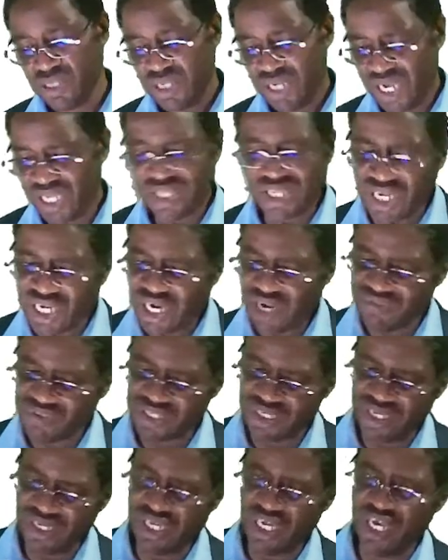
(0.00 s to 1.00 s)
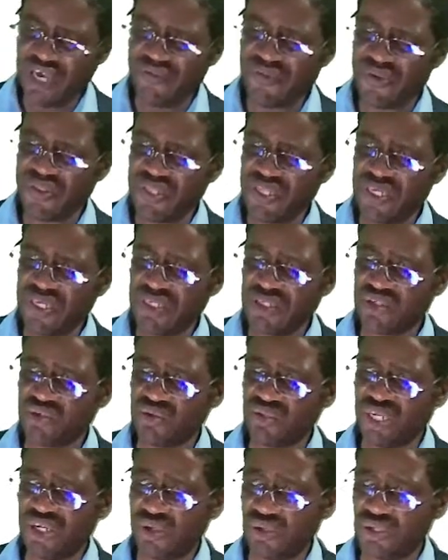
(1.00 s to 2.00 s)
I think I've said everything to
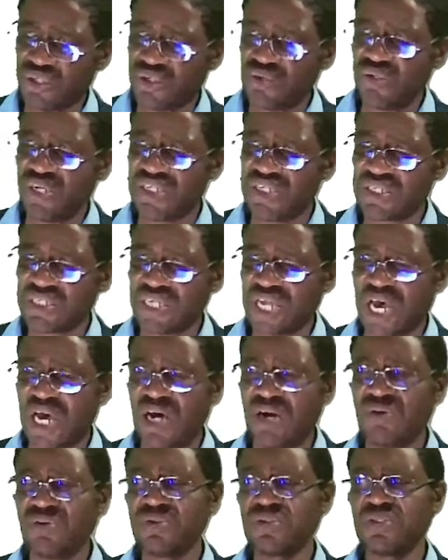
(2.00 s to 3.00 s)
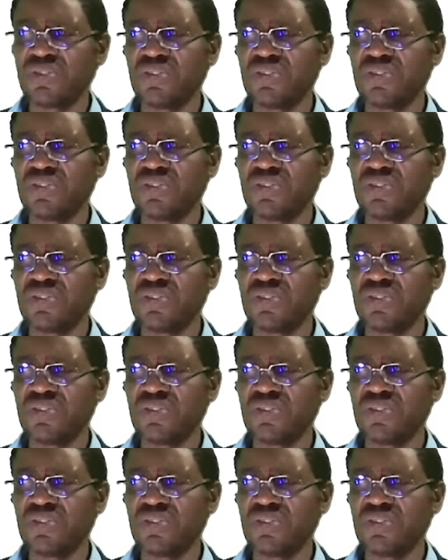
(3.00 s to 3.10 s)
the new students now.